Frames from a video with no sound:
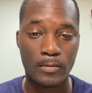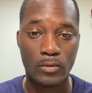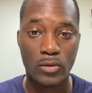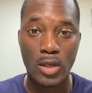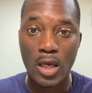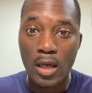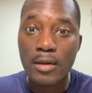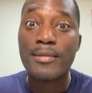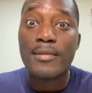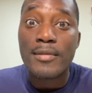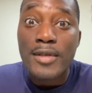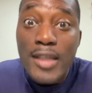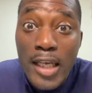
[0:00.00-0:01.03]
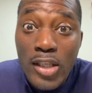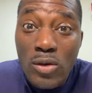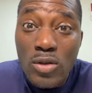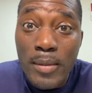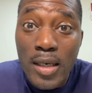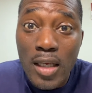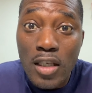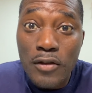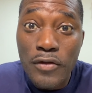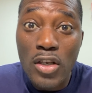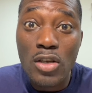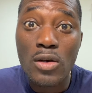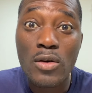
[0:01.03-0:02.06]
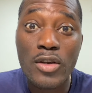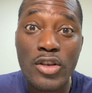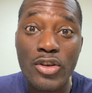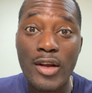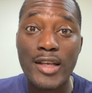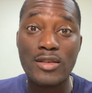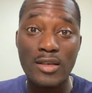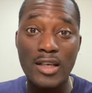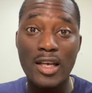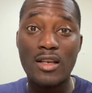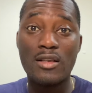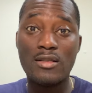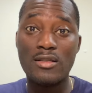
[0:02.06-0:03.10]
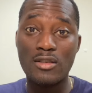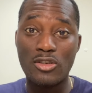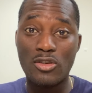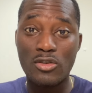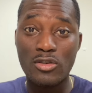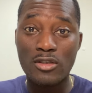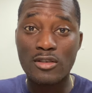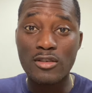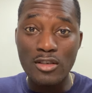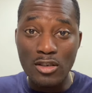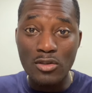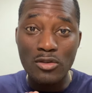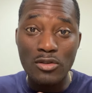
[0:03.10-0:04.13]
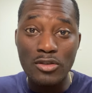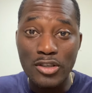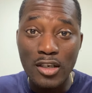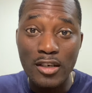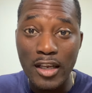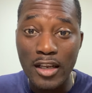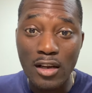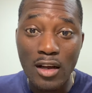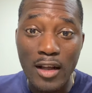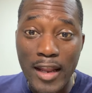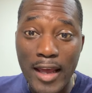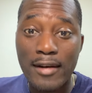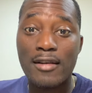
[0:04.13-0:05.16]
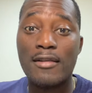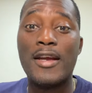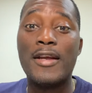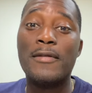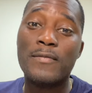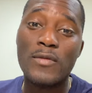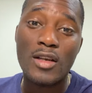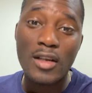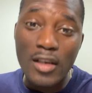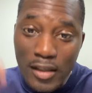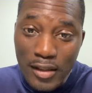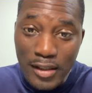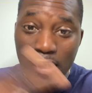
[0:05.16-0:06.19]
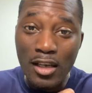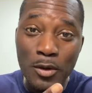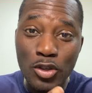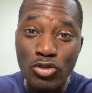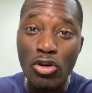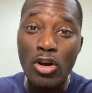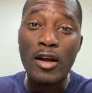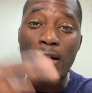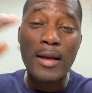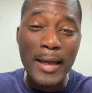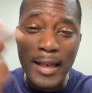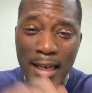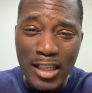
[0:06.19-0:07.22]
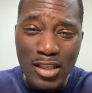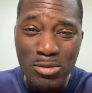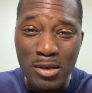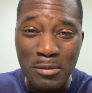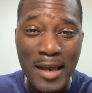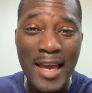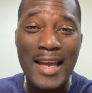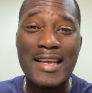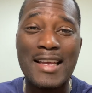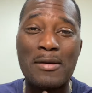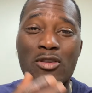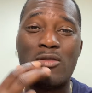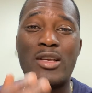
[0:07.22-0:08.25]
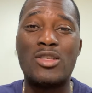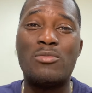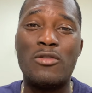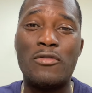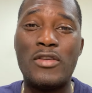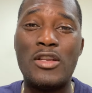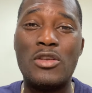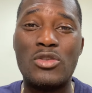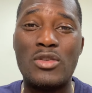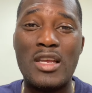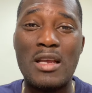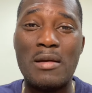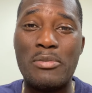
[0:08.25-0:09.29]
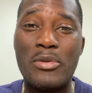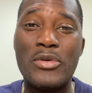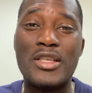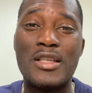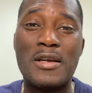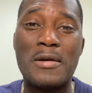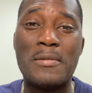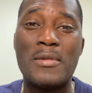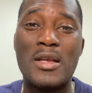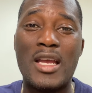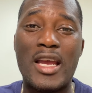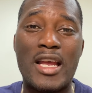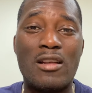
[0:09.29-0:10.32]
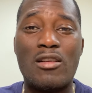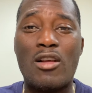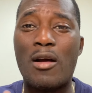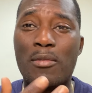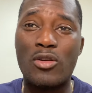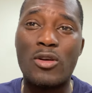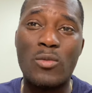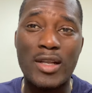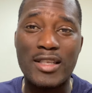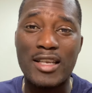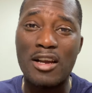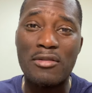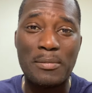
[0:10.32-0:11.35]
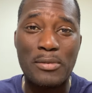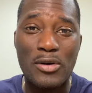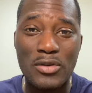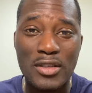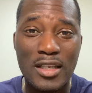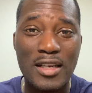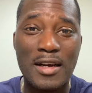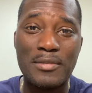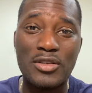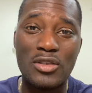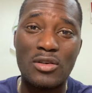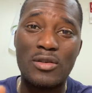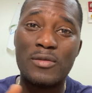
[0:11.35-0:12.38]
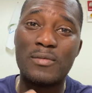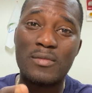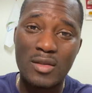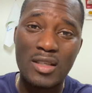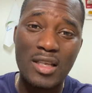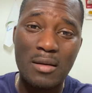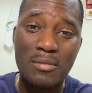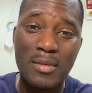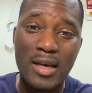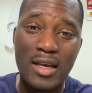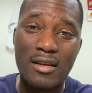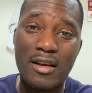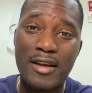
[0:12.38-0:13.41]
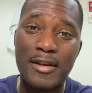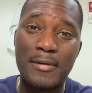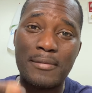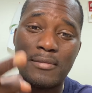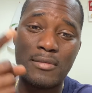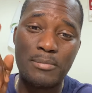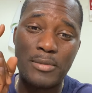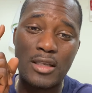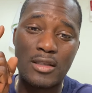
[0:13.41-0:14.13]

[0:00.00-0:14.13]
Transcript: yeah, stay tuned to my next video, and you guys can get the little shindig and all that. All right. Tayomi Strong, I'm glad to be back. I'm gonna make some more videos today and post it up and upload the ones I already posted up. So stand by. All right, peace.